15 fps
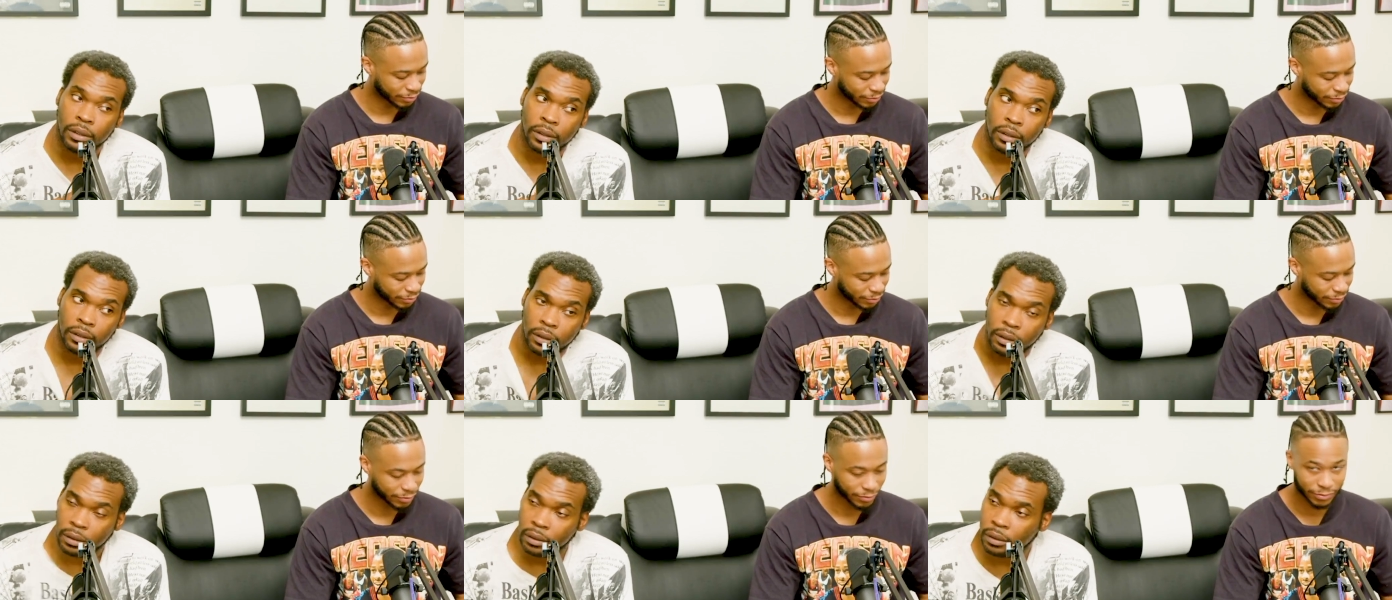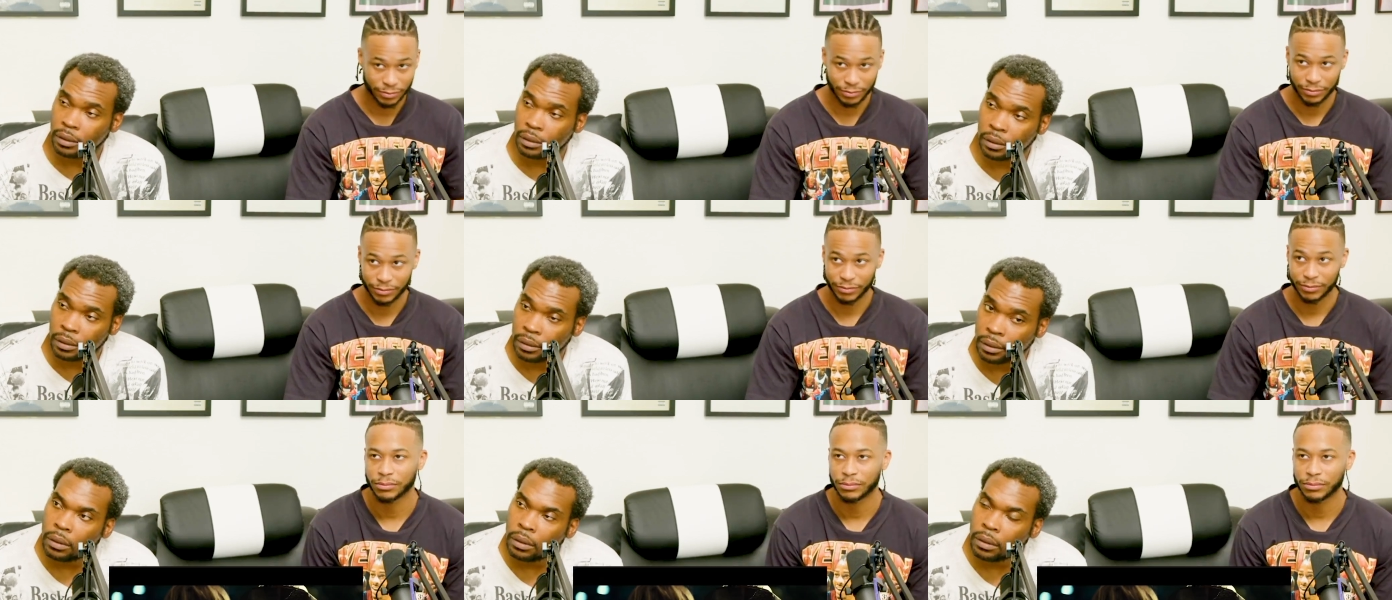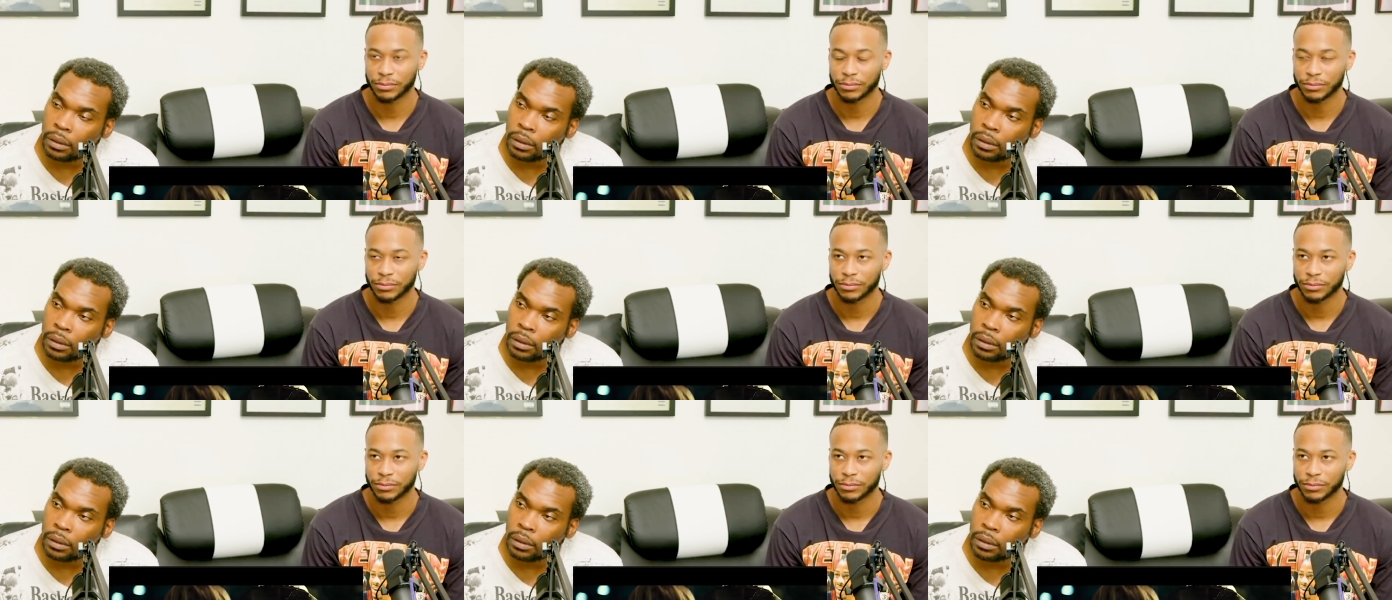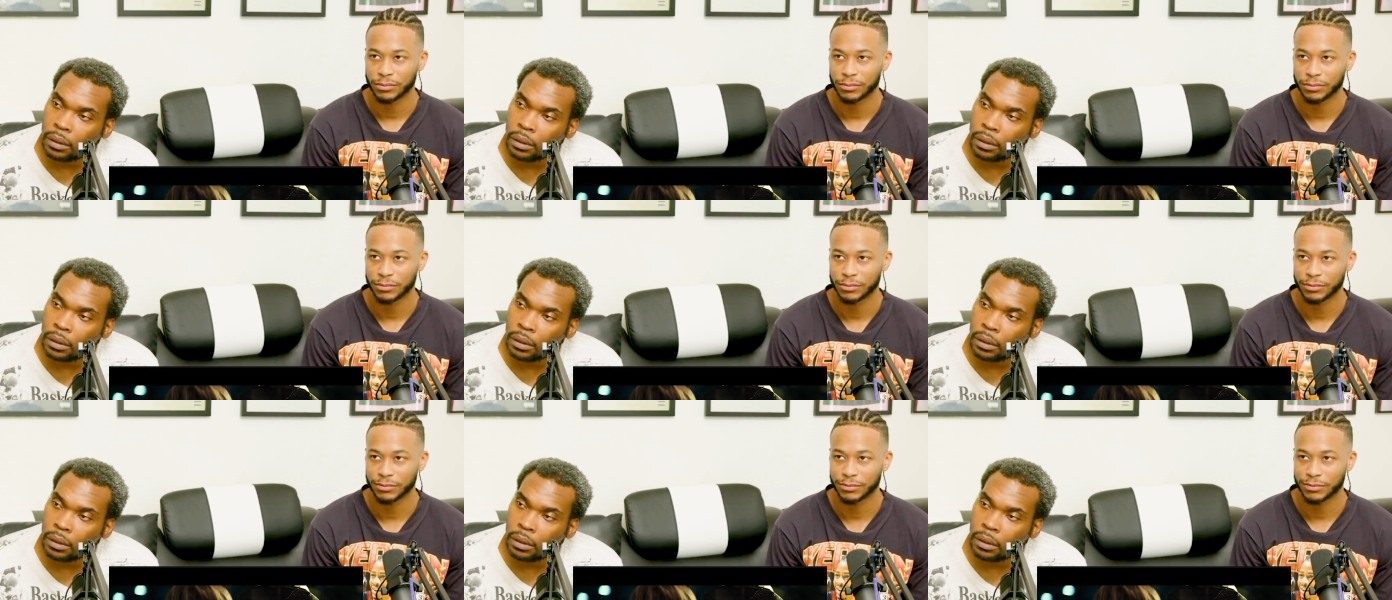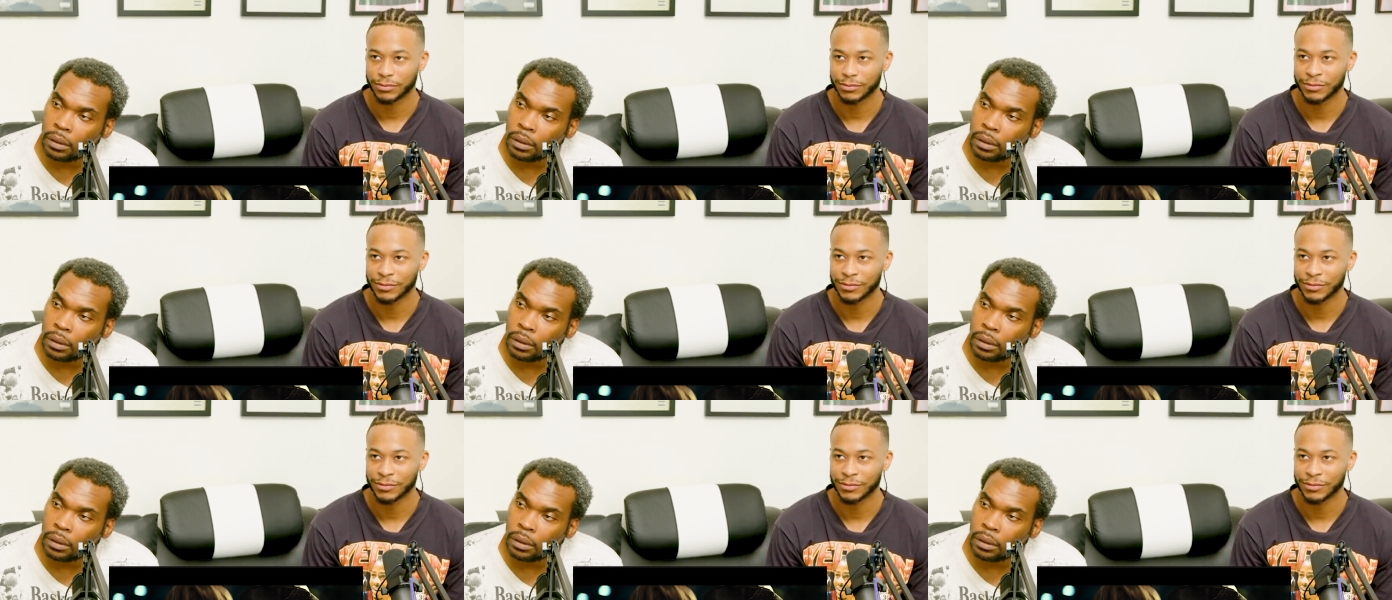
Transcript: [no speech]